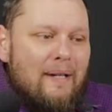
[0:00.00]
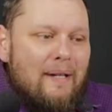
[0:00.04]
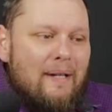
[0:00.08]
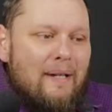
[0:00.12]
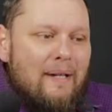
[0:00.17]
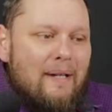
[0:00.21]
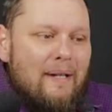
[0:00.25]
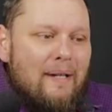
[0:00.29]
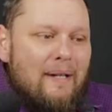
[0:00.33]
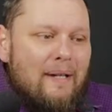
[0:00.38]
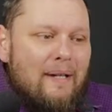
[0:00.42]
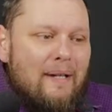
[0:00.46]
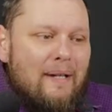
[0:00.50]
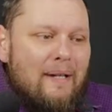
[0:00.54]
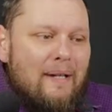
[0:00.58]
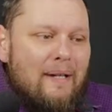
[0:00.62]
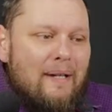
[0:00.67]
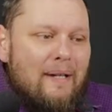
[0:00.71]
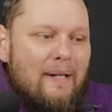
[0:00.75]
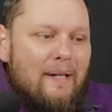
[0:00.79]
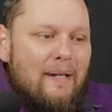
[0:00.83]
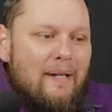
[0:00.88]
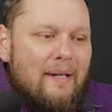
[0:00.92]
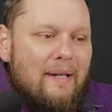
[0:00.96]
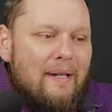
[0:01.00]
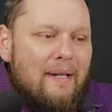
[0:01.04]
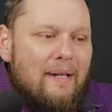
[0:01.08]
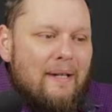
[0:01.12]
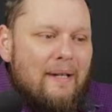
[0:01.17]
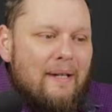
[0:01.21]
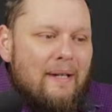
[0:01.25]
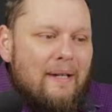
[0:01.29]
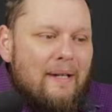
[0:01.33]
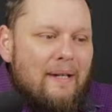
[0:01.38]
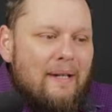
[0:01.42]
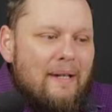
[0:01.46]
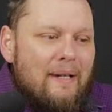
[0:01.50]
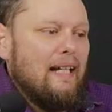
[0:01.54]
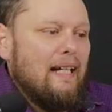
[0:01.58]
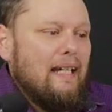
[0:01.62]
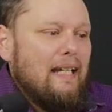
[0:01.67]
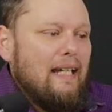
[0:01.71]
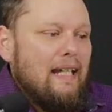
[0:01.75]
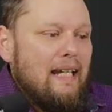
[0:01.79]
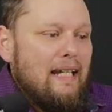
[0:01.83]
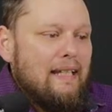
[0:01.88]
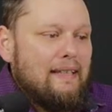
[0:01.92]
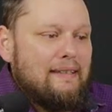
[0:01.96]
Because
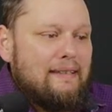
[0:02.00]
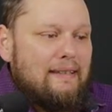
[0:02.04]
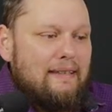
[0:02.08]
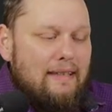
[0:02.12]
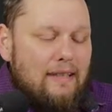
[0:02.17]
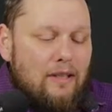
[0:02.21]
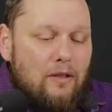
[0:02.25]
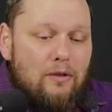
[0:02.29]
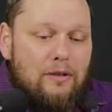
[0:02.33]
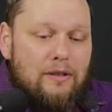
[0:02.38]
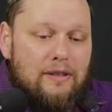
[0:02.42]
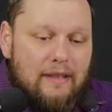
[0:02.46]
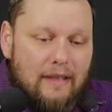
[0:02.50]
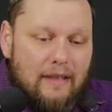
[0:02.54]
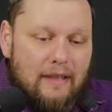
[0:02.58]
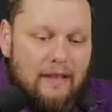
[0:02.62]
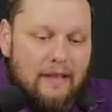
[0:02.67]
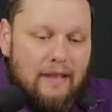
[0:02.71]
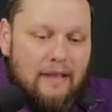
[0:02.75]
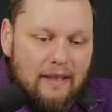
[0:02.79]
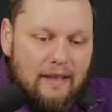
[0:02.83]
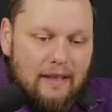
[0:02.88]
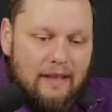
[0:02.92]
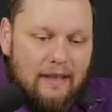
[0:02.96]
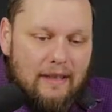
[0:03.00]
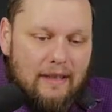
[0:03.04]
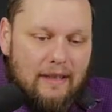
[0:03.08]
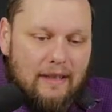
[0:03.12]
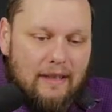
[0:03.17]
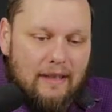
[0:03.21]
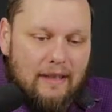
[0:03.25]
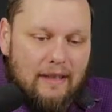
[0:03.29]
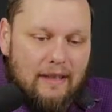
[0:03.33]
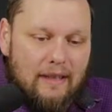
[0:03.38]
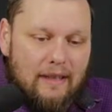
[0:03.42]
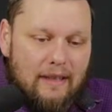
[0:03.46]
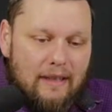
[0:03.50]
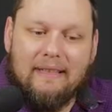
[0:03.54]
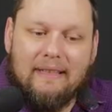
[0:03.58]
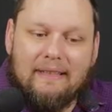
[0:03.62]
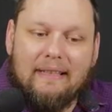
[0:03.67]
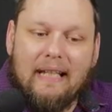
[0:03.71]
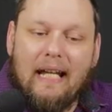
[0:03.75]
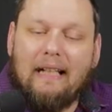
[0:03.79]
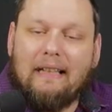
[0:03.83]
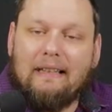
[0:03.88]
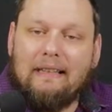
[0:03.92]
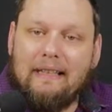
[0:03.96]
its usage is
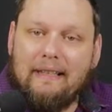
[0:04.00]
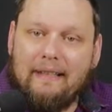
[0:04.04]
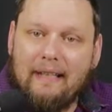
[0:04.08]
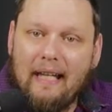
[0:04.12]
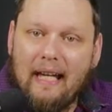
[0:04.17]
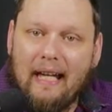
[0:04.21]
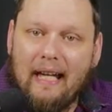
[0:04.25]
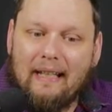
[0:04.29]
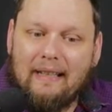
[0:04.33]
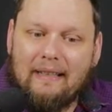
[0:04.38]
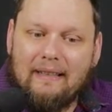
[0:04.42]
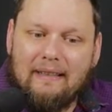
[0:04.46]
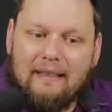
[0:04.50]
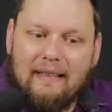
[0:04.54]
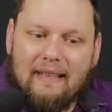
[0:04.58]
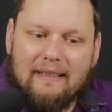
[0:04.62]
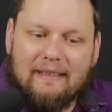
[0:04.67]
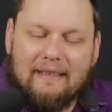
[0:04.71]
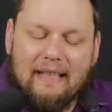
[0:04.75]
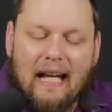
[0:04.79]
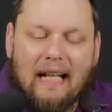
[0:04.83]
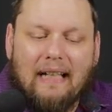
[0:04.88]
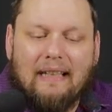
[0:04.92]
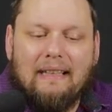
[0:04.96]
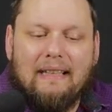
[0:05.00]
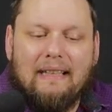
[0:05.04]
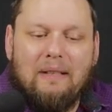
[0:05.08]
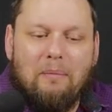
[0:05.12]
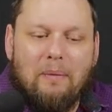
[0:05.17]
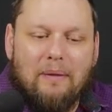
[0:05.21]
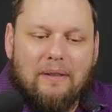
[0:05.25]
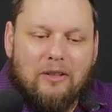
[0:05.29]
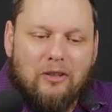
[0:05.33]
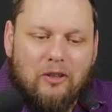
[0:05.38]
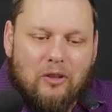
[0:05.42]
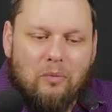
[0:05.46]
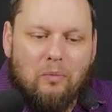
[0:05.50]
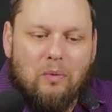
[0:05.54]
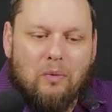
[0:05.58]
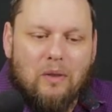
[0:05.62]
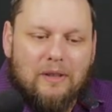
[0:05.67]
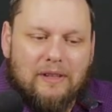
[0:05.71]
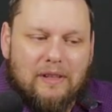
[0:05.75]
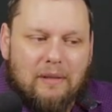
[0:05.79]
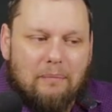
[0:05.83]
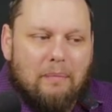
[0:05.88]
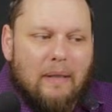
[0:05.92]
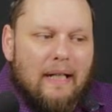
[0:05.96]
exactly that, exactly what the two
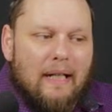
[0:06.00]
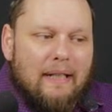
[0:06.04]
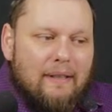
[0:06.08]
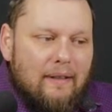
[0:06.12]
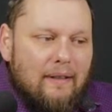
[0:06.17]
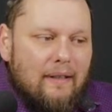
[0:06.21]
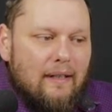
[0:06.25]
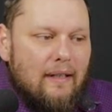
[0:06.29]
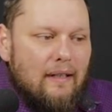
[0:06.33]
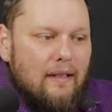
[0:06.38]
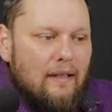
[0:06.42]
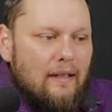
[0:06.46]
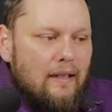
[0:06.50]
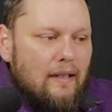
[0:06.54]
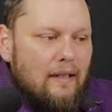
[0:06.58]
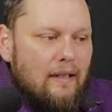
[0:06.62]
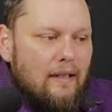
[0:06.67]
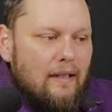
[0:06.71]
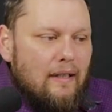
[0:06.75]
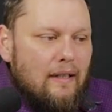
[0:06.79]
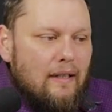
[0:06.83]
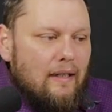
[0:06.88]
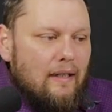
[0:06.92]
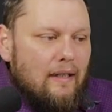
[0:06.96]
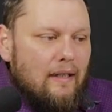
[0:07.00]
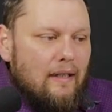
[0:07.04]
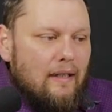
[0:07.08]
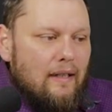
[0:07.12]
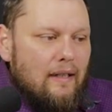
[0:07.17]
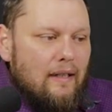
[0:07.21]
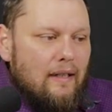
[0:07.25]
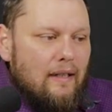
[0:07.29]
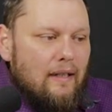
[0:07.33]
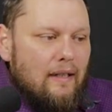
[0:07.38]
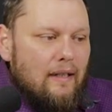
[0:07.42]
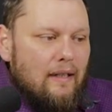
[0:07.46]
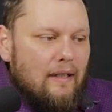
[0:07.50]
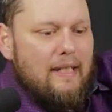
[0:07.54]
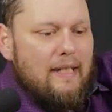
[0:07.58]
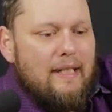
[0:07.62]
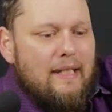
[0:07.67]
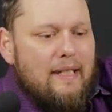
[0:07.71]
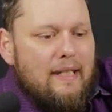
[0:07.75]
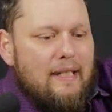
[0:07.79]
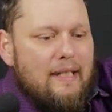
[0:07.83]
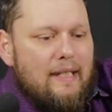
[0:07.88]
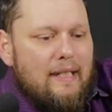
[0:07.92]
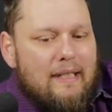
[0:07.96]
words combined are. So,
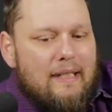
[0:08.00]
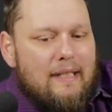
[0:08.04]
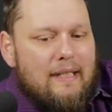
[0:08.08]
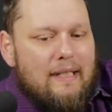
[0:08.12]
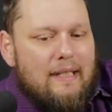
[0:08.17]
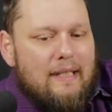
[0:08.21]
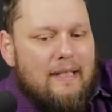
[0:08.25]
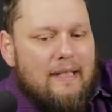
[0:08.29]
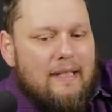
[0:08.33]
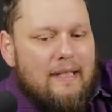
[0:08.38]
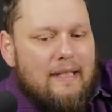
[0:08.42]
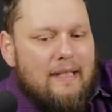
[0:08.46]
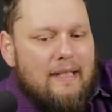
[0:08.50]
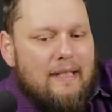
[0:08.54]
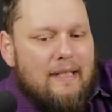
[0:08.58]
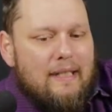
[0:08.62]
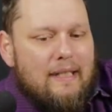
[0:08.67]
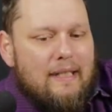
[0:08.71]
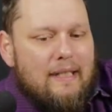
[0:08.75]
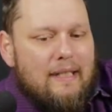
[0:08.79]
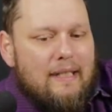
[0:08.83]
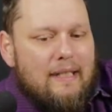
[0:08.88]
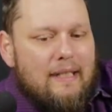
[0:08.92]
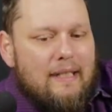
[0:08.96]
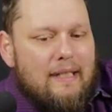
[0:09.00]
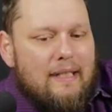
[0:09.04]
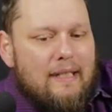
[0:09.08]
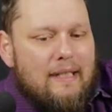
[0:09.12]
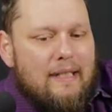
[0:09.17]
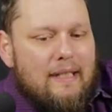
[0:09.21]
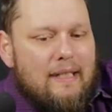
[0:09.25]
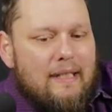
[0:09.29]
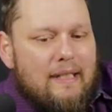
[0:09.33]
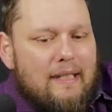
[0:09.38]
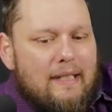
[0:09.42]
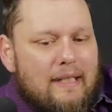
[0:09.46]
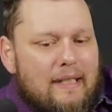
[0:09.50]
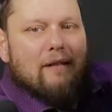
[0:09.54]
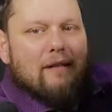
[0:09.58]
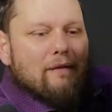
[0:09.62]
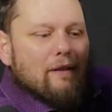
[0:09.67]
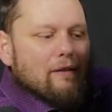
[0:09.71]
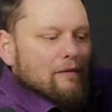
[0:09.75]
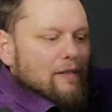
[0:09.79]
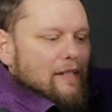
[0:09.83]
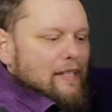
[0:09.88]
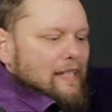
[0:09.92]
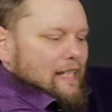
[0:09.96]
Kitty, oh, you're getting in the way of
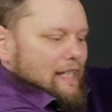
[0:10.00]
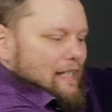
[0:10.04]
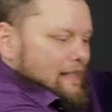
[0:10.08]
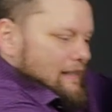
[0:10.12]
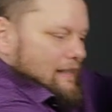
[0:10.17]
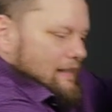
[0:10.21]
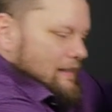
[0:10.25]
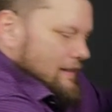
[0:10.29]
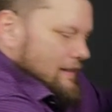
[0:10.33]
everything.